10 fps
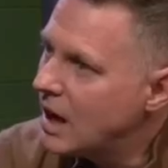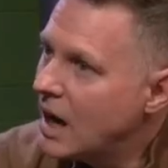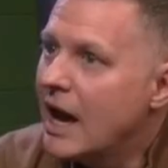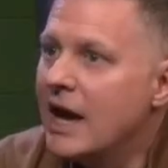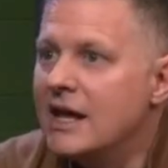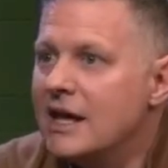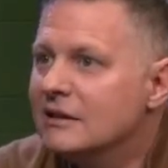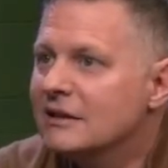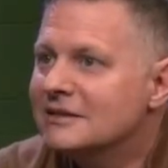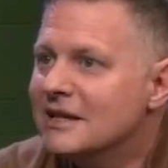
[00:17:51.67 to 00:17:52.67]
And he
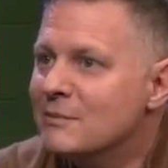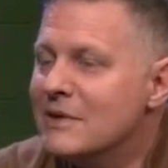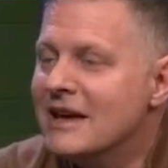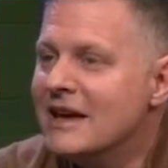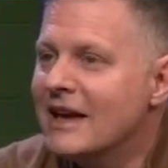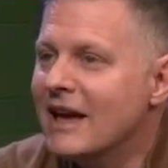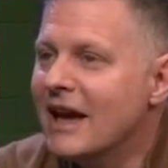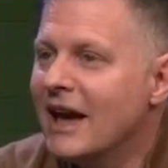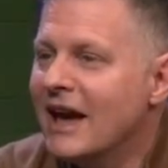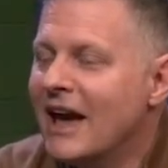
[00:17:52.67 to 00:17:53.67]
looks at me,
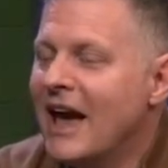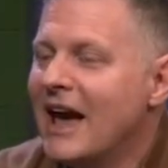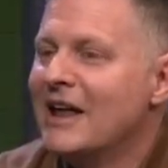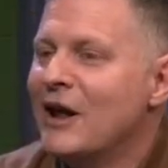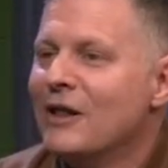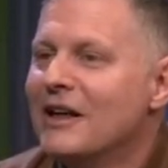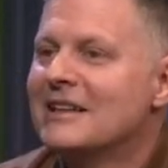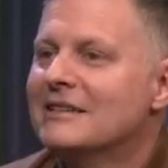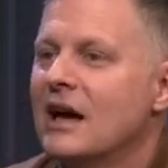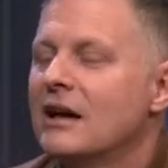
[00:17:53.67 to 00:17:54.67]
and all I
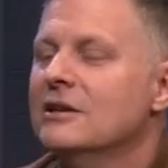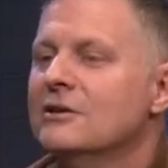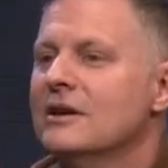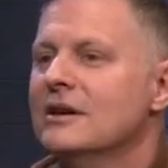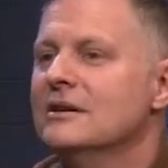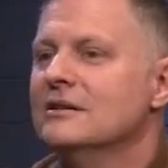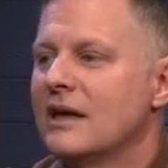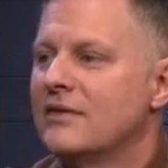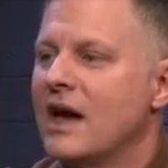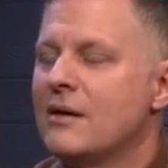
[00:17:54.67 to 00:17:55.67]
can tell you is
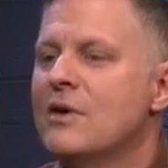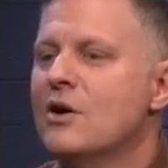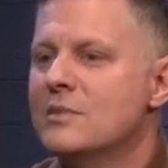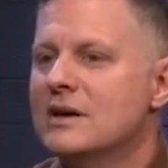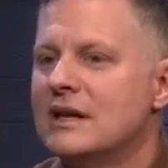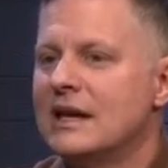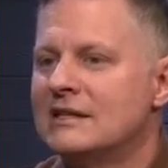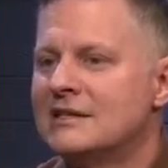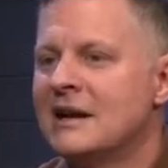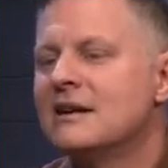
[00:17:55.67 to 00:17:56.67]
at that moment, he
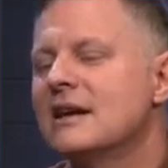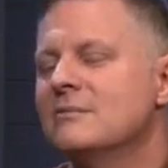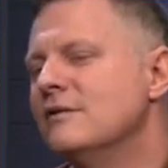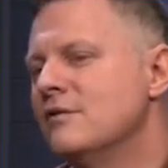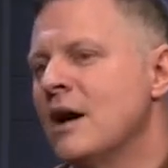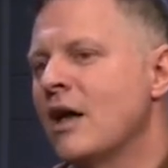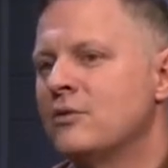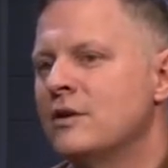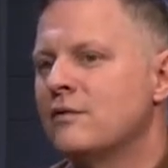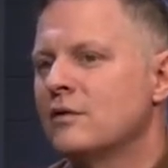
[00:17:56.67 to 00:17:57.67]
stares at me for about
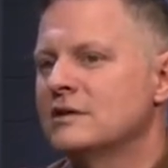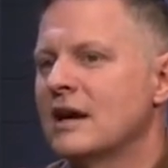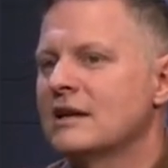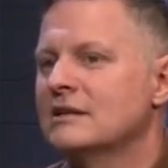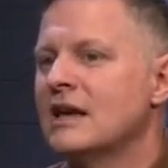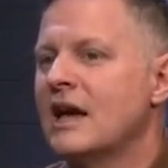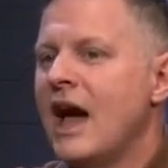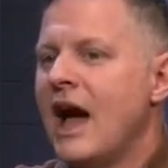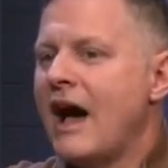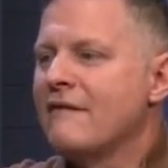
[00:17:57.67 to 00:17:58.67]
three or four seconds.
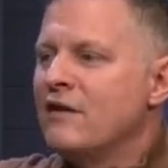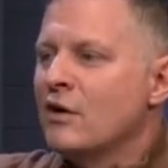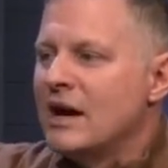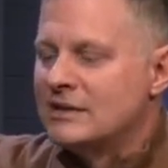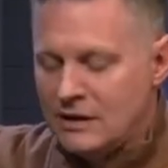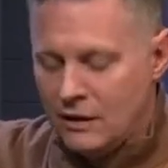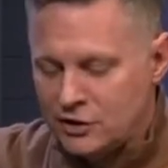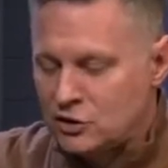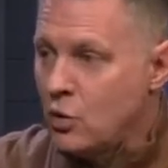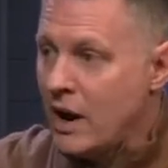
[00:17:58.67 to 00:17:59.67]
I felt myself
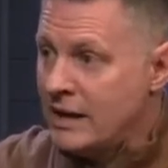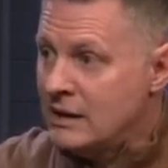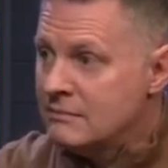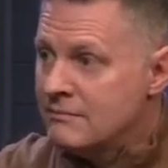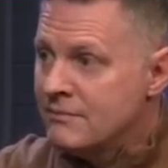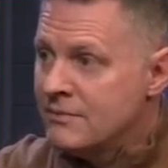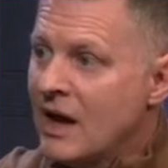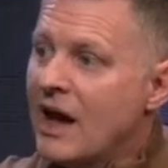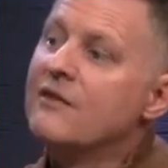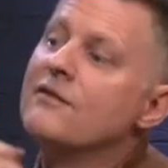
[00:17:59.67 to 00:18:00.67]
sweating. Yeah.
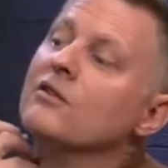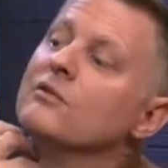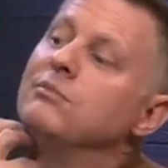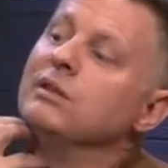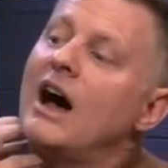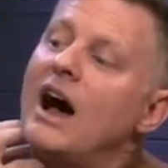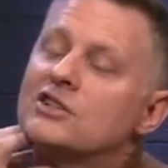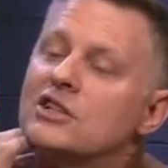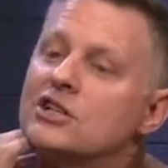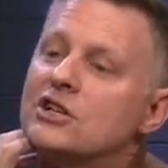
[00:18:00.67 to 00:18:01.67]
I felt
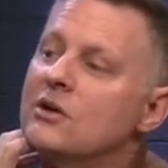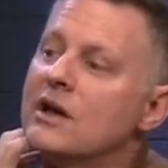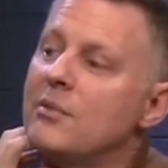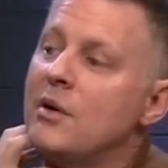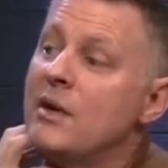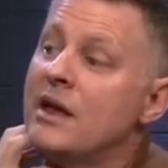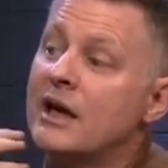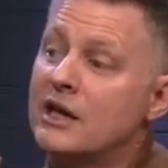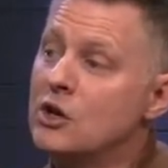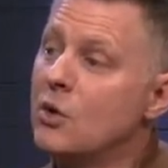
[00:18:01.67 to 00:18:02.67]
blotches showing up on my
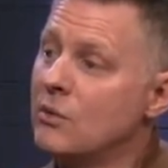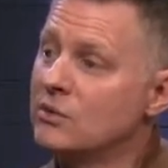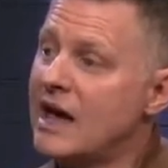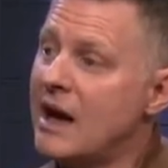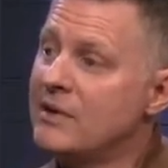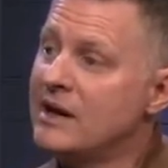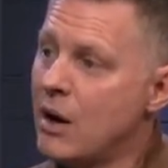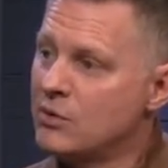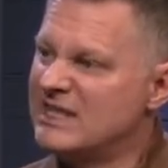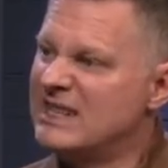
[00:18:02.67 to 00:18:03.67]
neck. You know what was happening? I
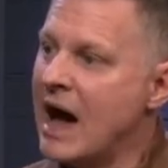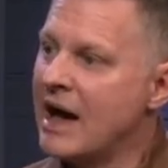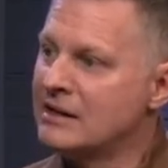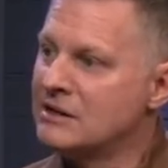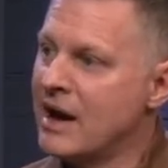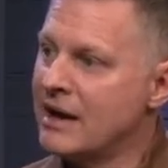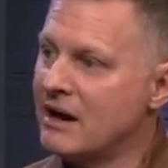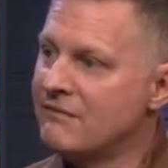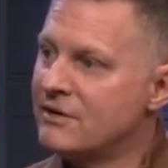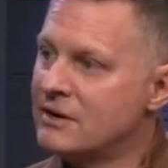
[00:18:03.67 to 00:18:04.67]
was dying to my
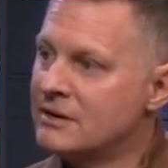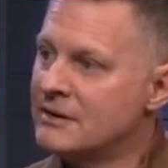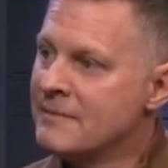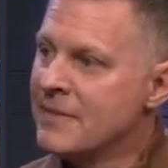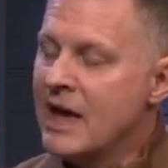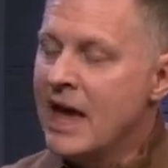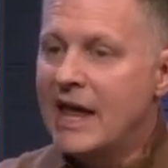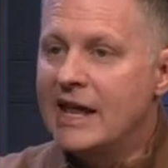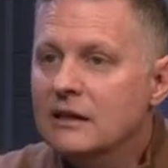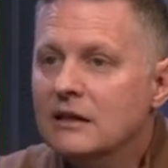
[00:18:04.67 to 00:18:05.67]
comfort. Yes.
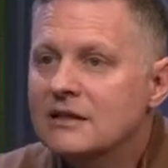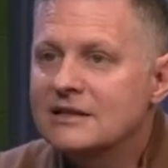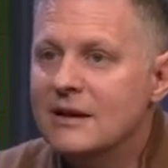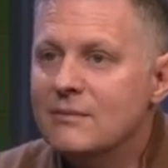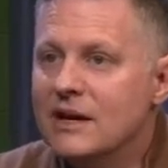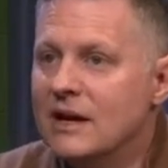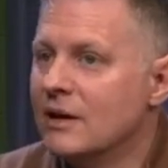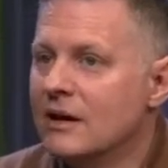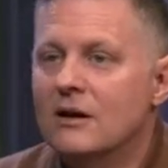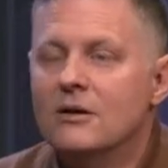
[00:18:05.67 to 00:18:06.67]
And he looks at me, and I'm
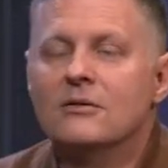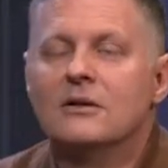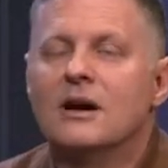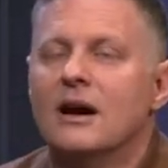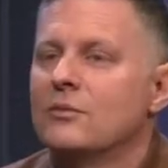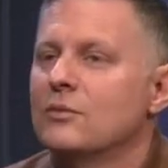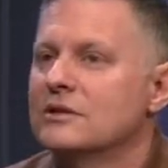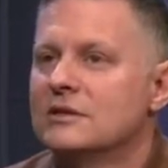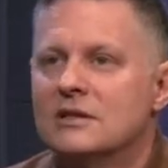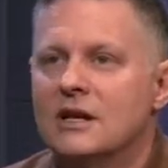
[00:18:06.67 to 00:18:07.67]
like, Oh, God,
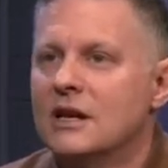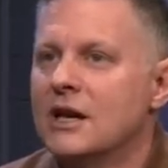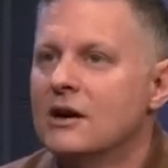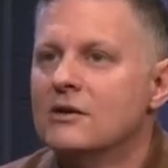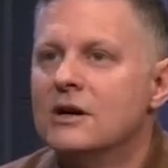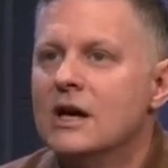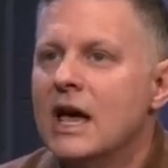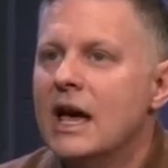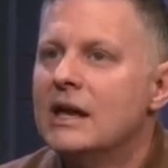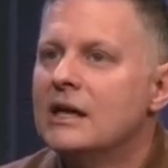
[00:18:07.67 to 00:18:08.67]
where's this going to go? Yeah.
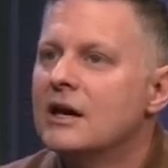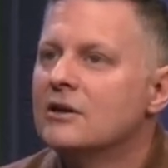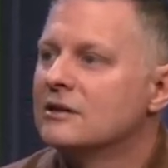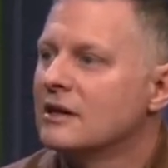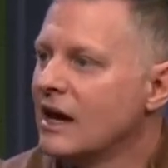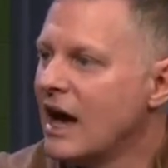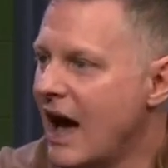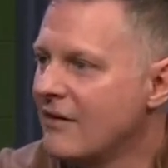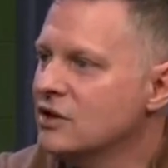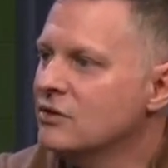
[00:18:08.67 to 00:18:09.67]
And he goes,
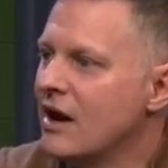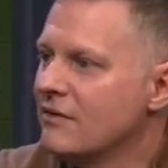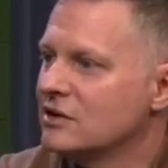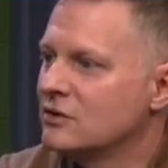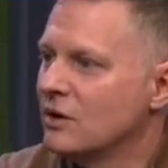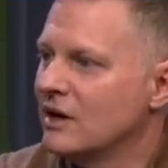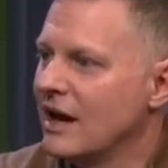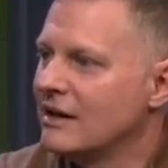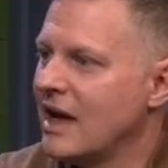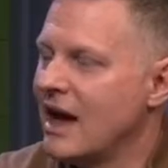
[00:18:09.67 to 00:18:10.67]
I do have a story
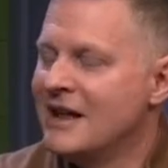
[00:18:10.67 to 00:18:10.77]
like that.